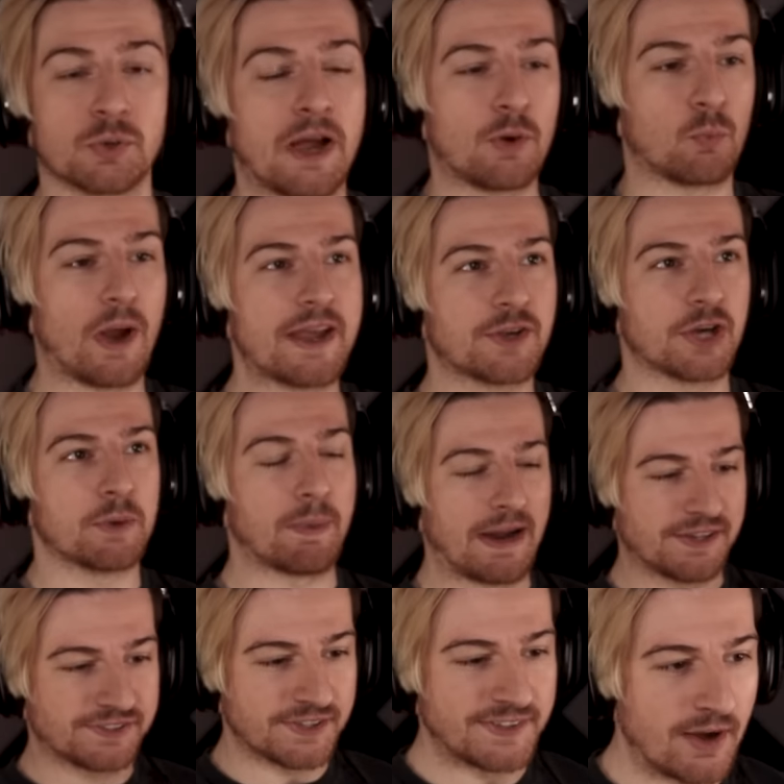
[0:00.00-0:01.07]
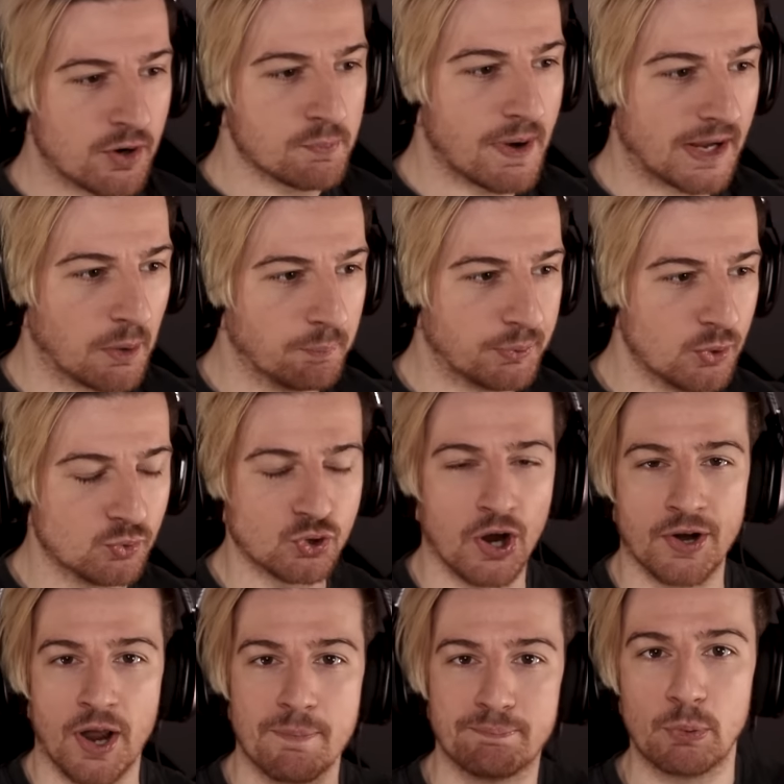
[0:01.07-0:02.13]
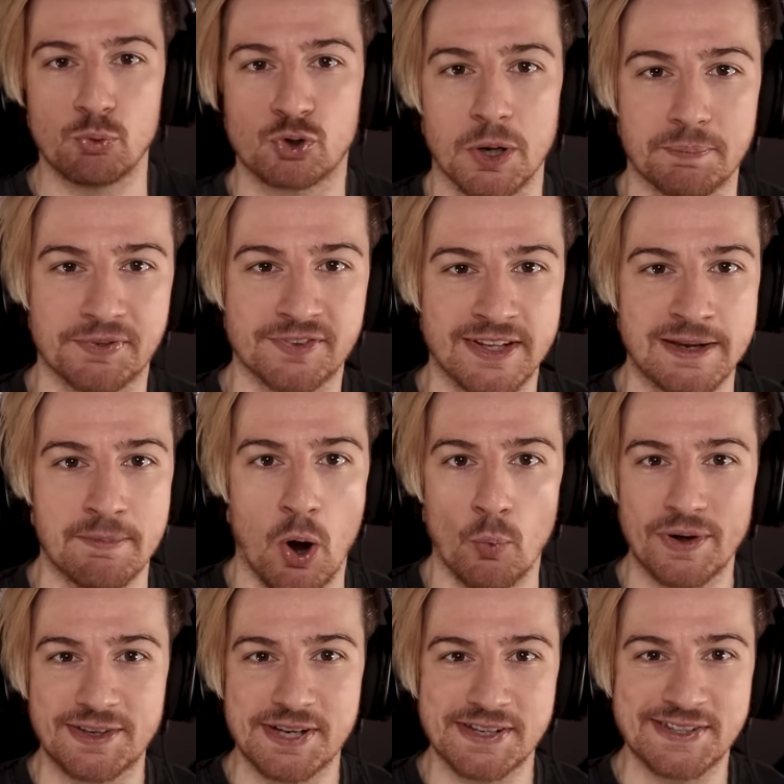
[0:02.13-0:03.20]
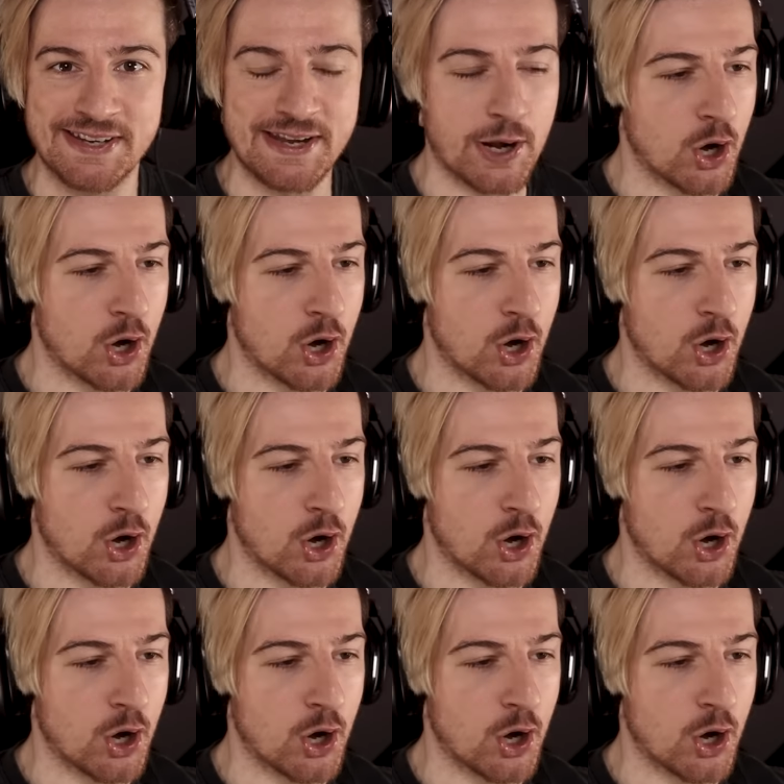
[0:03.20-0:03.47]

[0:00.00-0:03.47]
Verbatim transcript: So I wake up, I sit down at my computer, and I boot up Steam, only to see